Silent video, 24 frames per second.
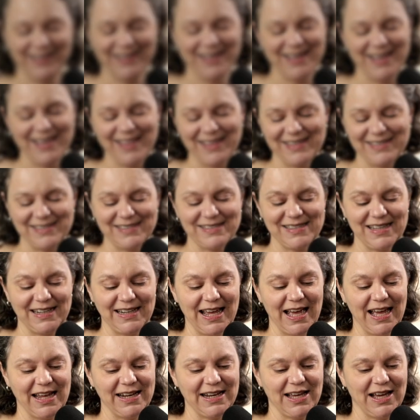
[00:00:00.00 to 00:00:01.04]
This is
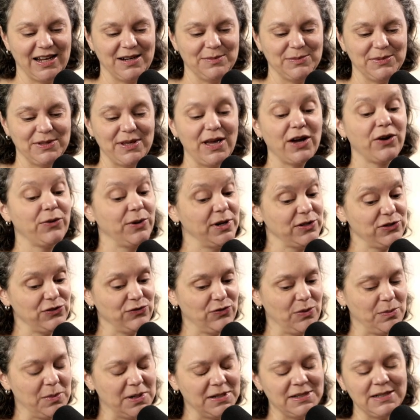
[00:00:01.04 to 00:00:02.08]
an anonymous a question
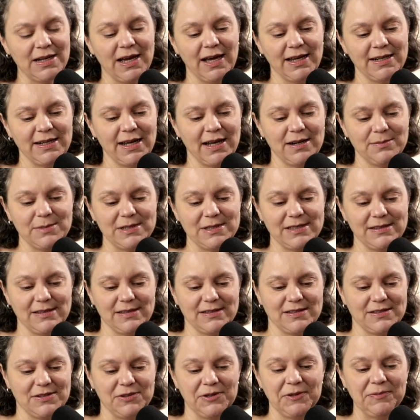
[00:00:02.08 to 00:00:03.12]
from an anonymous
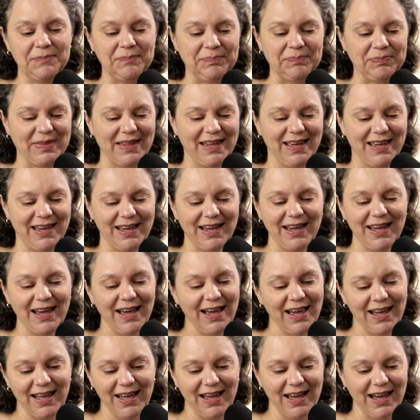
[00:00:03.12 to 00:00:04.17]
listener.
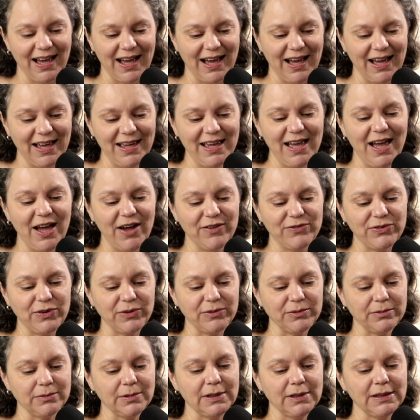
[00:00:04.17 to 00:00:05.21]
I have
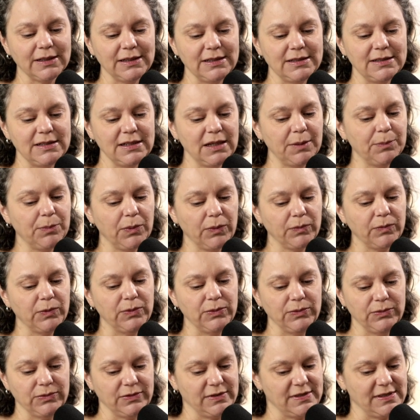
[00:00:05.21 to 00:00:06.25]
really deep
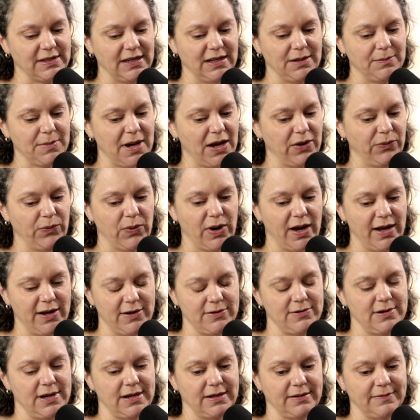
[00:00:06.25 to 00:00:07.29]
wounds in my
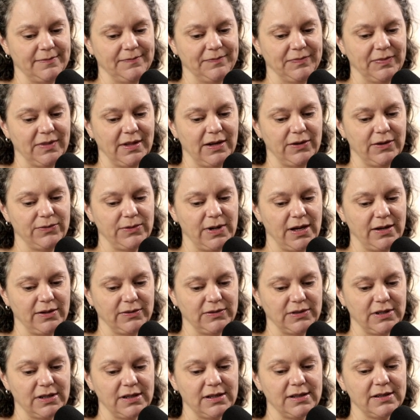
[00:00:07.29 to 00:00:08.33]
wiring
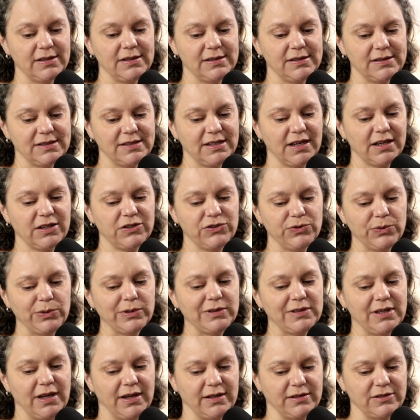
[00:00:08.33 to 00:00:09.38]
around mm. sexual
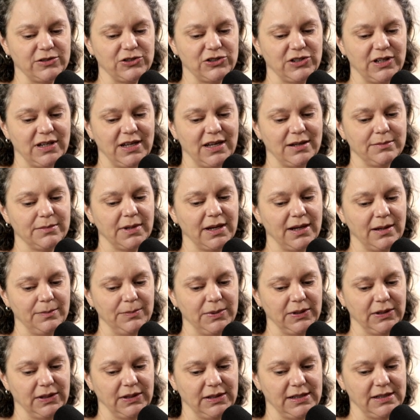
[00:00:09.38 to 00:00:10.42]
touch and my
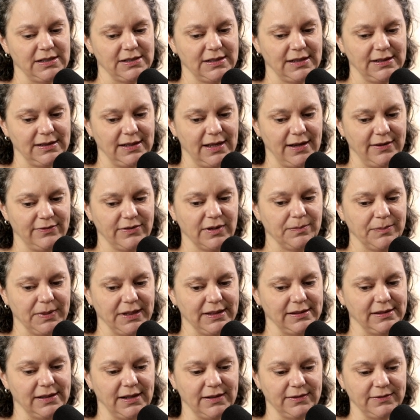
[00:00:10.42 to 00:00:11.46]
ability to love and be
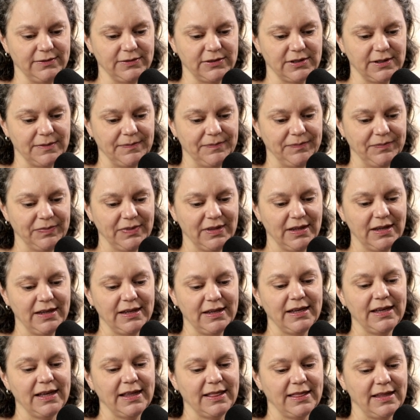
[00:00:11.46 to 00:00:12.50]
loved. Mm.
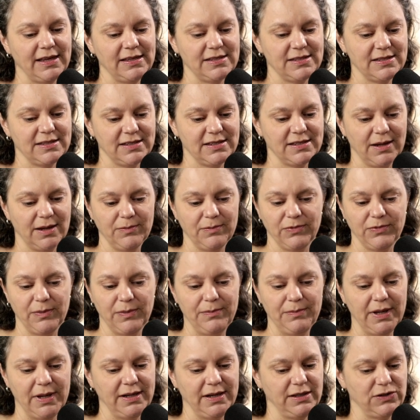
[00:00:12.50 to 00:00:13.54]
They stem from
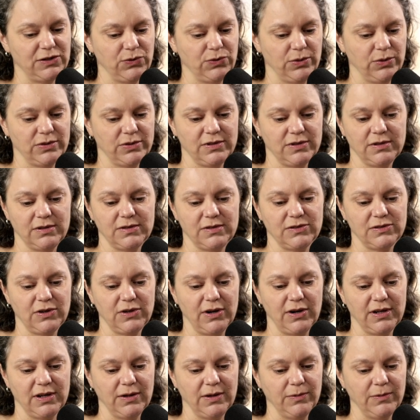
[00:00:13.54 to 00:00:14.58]
many sources,
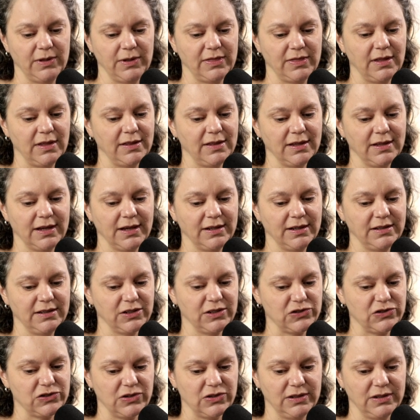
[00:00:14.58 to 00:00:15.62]
starting with the
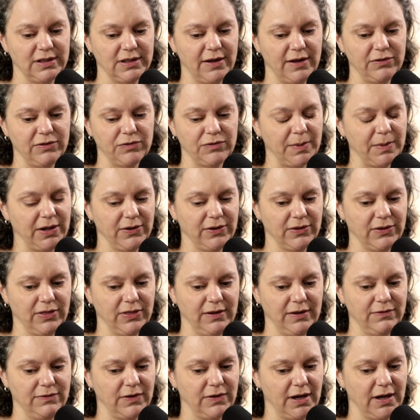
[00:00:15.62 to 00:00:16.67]
conditional love of my
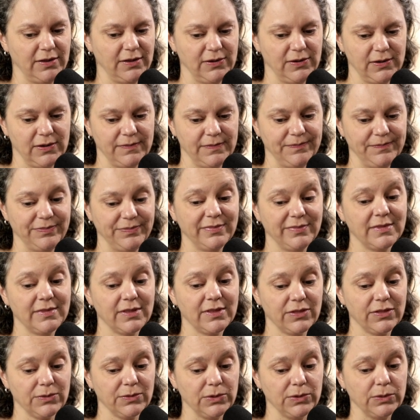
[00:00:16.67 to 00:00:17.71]
earthly father
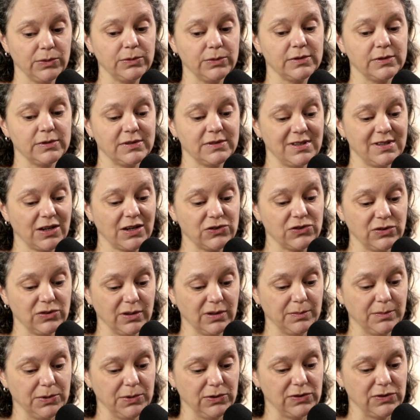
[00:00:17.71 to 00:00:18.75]
through sexual
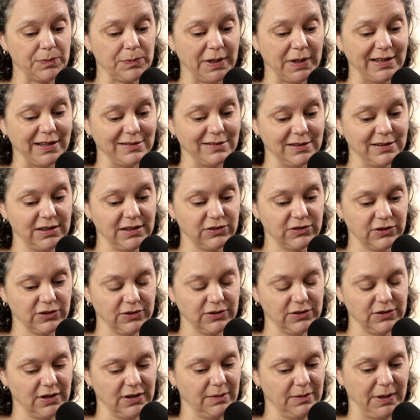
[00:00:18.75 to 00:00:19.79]
abuse by a teacher
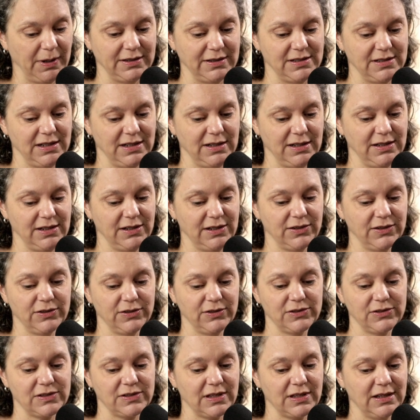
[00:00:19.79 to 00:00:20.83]
during mercy, my teen years.
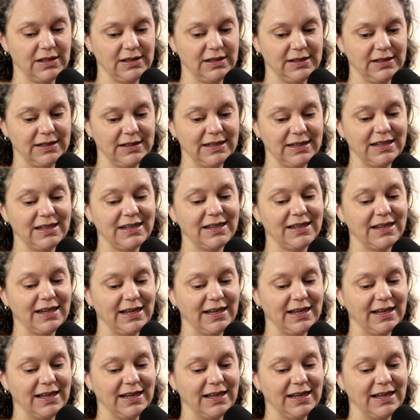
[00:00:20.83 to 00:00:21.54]
Mercy, mercy.